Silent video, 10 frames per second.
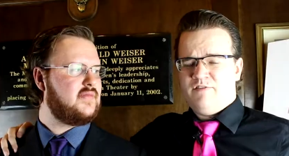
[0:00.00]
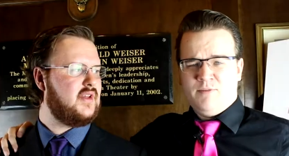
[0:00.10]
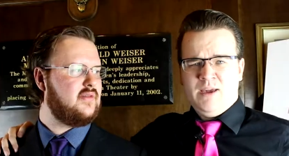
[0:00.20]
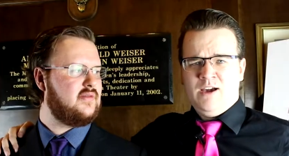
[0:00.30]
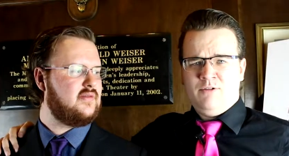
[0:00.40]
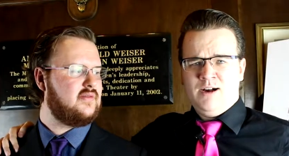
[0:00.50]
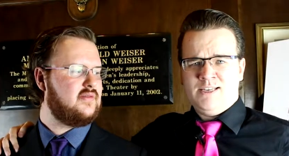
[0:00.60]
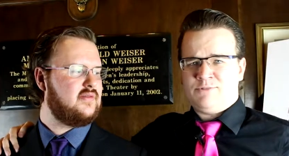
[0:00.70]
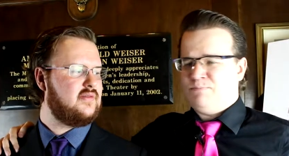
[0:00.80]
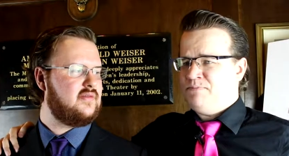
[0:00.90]
Speaker 1: For me, it
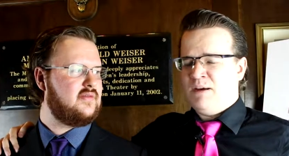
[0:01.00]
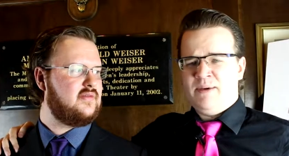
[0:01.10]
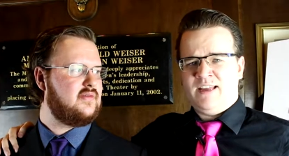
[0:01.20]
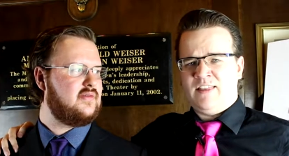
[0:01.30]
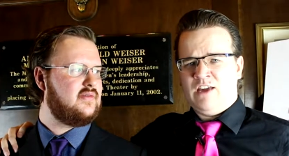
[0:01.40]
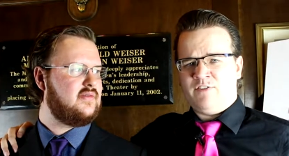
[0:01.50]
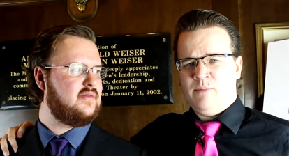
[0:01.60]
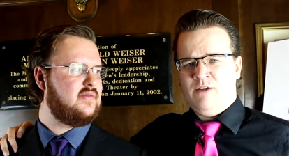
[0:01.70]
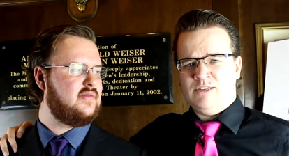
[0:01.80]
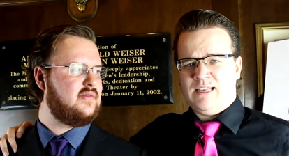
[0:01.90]
was big thing for
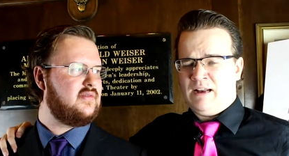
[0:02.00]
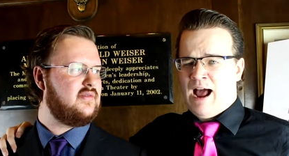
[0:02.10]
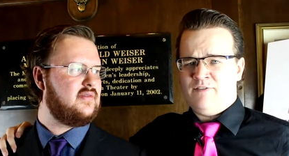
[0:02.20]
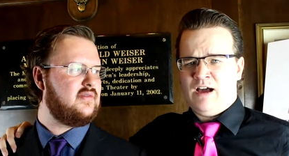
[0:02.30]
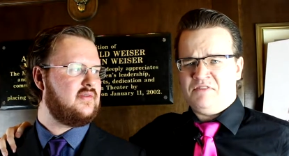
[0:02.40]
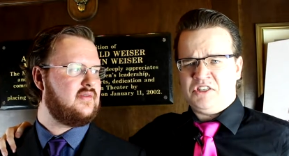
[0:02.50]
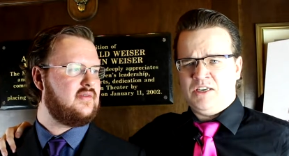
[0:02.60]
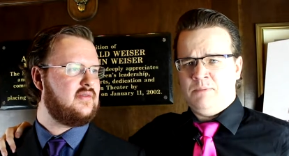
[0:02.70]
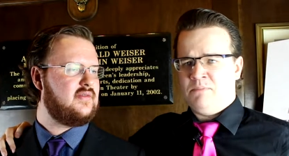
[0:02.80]
me was that I've obviously